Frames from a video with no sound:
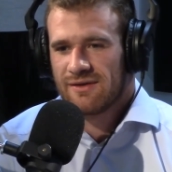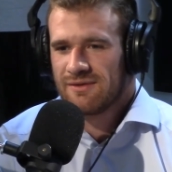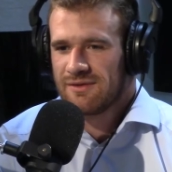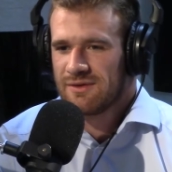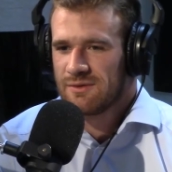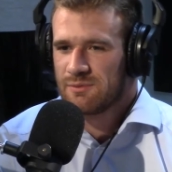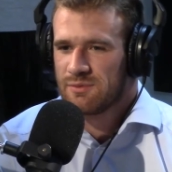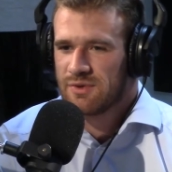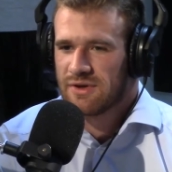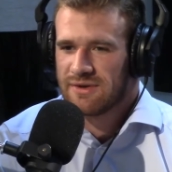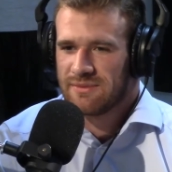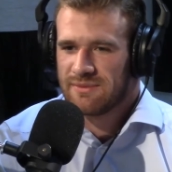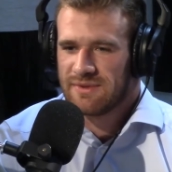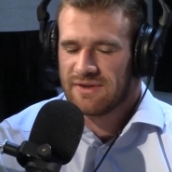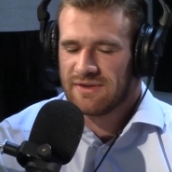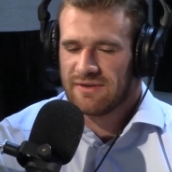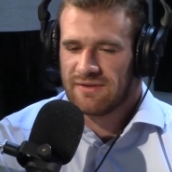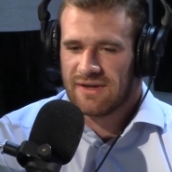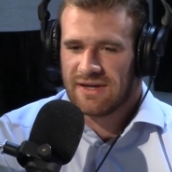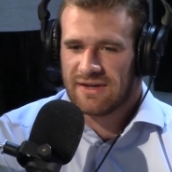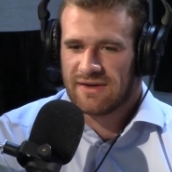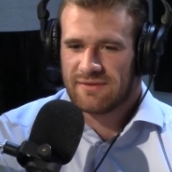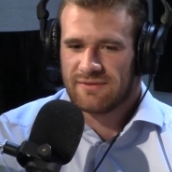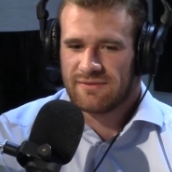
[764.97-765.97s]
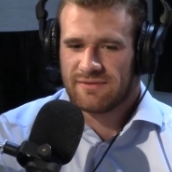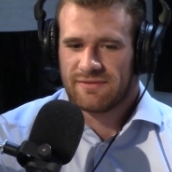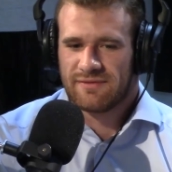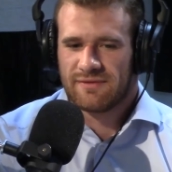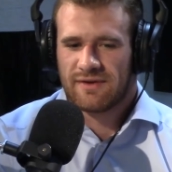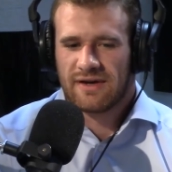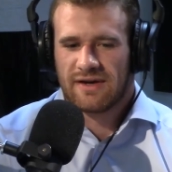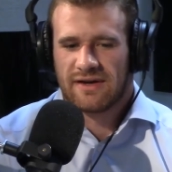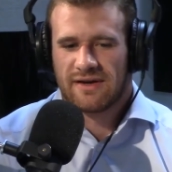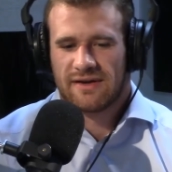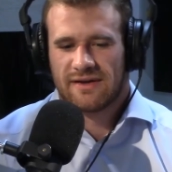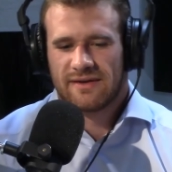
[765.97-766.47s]
It'll probably be a lot of
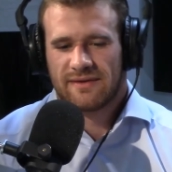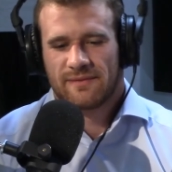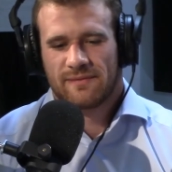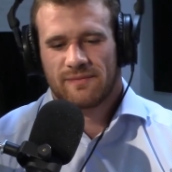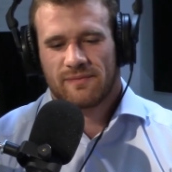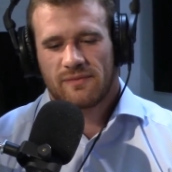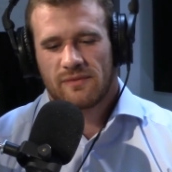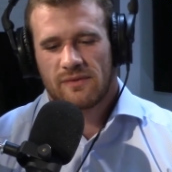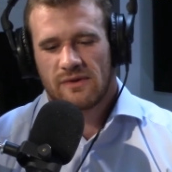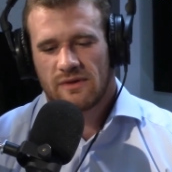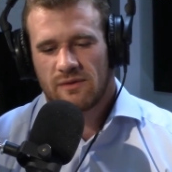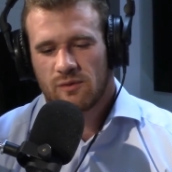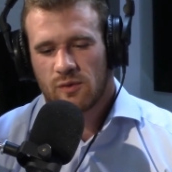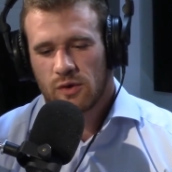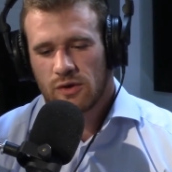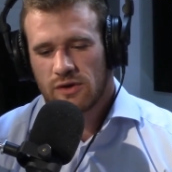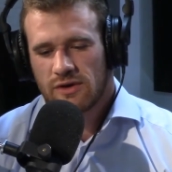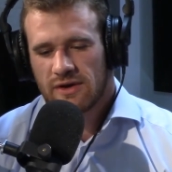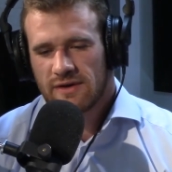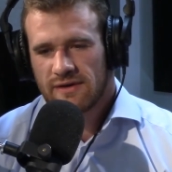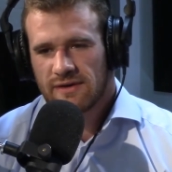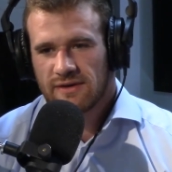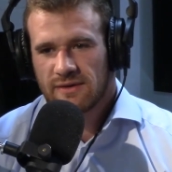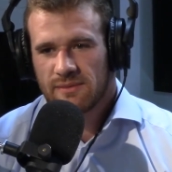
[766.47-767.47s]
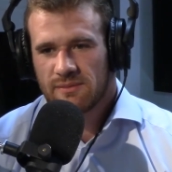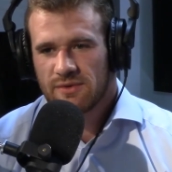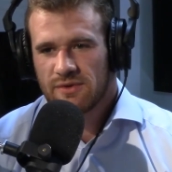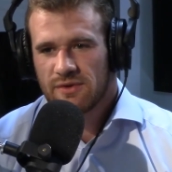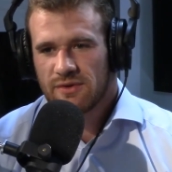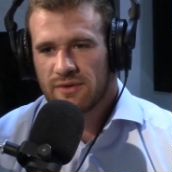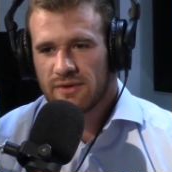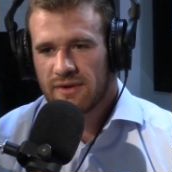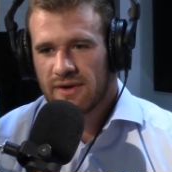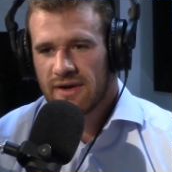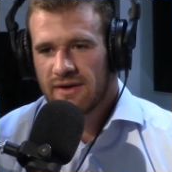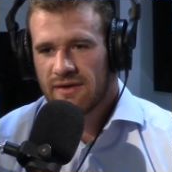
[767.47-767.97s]
Uh, work on the
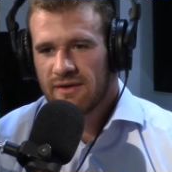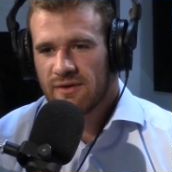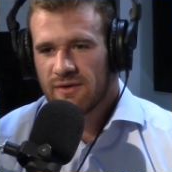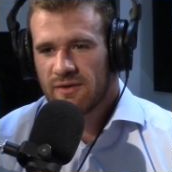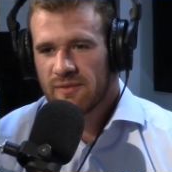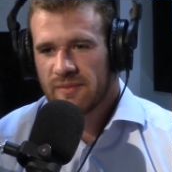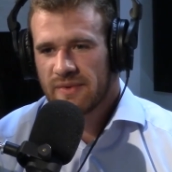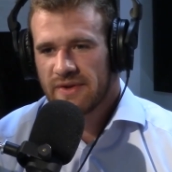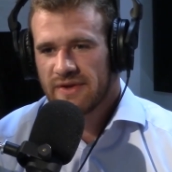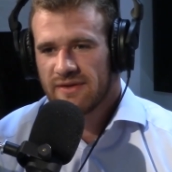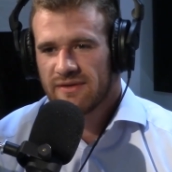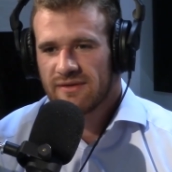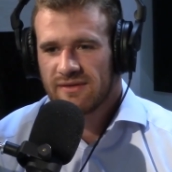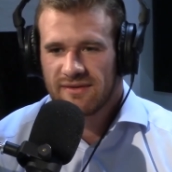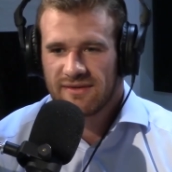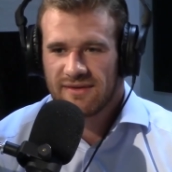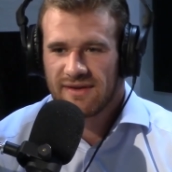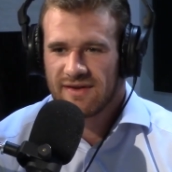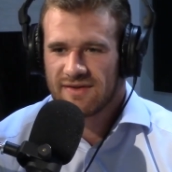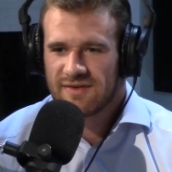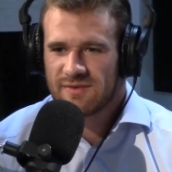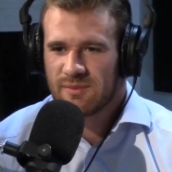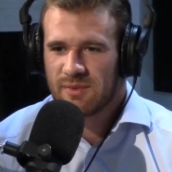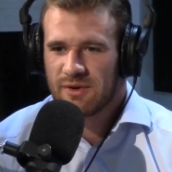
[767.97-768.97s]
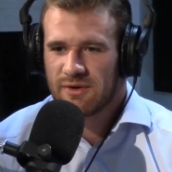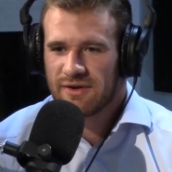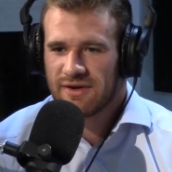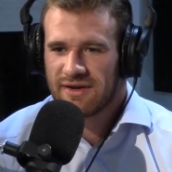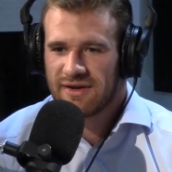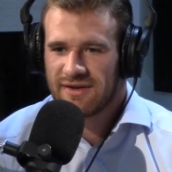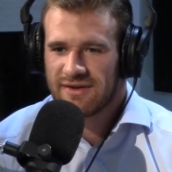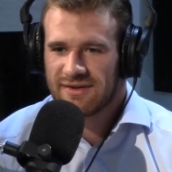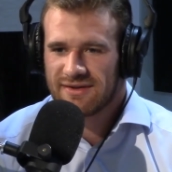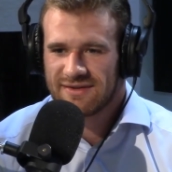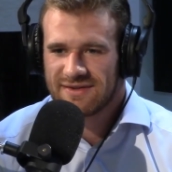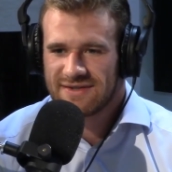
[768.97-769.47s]
computer at home, and that's about
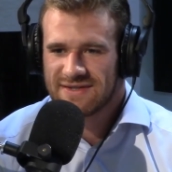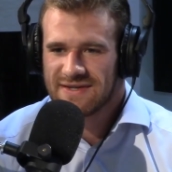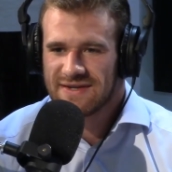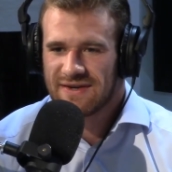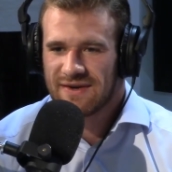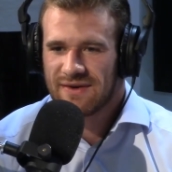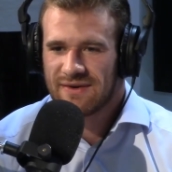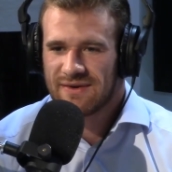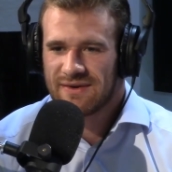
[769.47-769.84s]
it. So